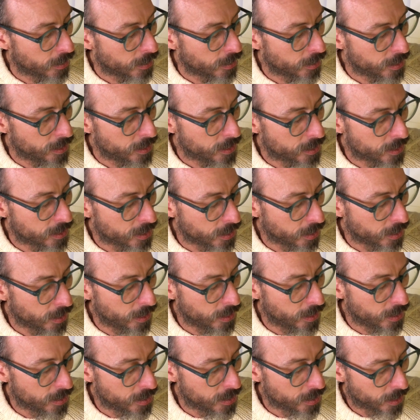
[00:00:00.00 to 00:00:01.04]
is
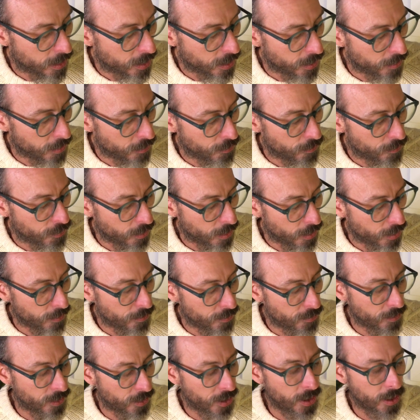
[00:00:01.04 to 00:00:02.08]
indicative
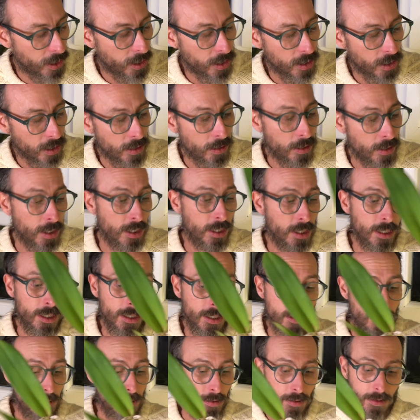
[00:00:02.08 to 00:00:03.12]
of
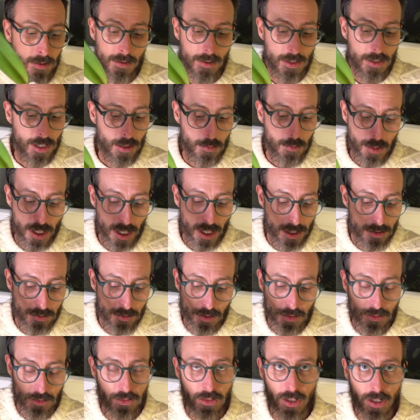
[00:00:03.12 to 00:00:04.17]
some kind of a
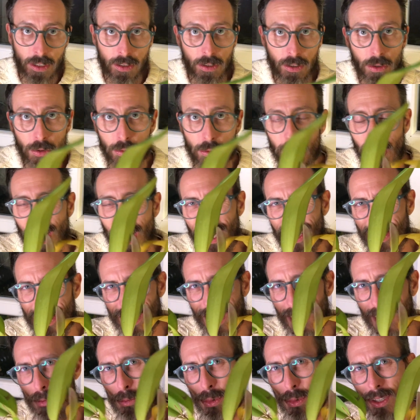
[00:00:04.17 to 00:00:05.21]
fungal rot,
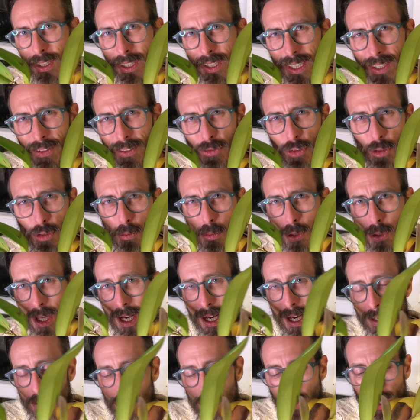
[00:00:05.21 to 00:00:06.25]
I believe, or
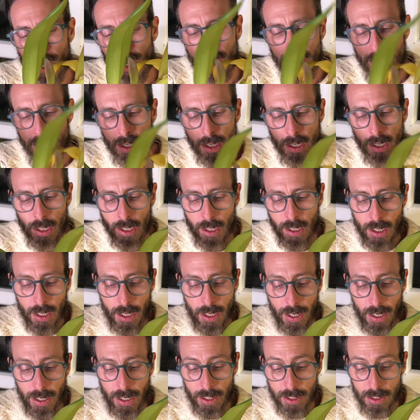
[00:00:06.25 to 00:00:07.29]
black rot.
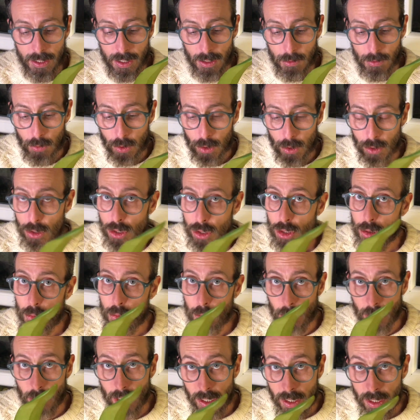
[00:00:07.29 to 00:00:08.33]
And it will
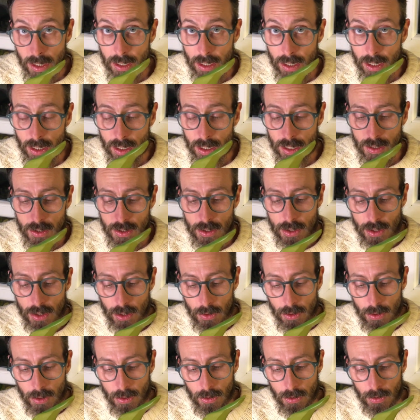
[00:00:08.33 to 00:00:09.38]
spread, so
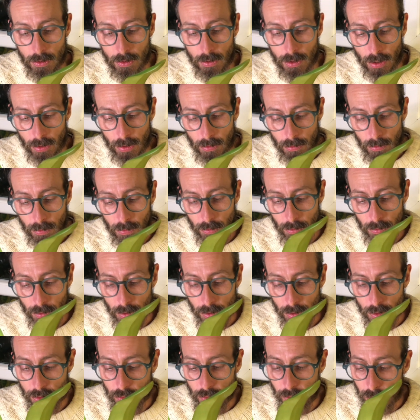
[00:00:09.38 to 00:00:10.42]
you don't,
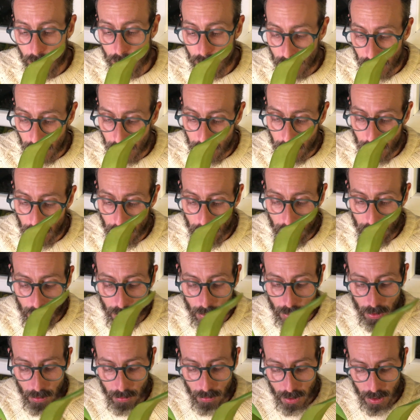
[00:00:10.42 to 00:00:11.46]
as far as I know, you
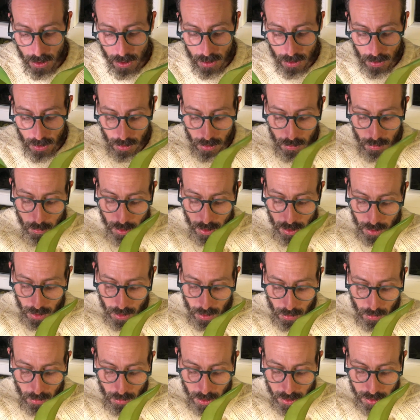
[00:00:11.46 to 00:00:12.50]
don't necessarily want to
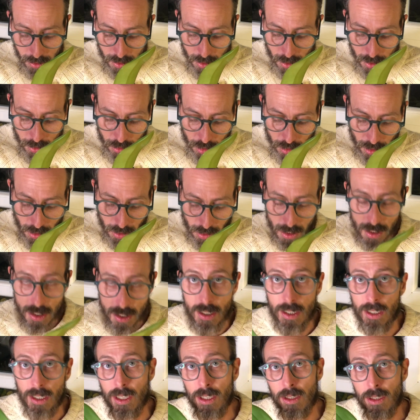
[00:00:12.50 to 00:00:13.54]
go like touching this
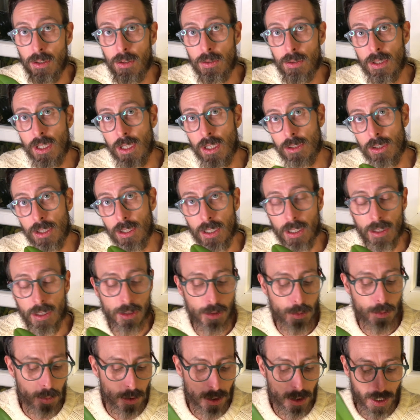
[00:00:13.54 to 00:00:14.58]
and then go touching
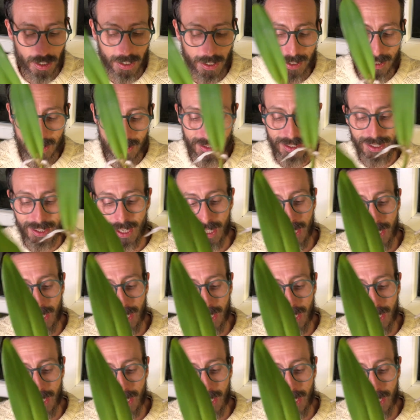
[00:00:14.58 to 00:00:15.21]
other plants.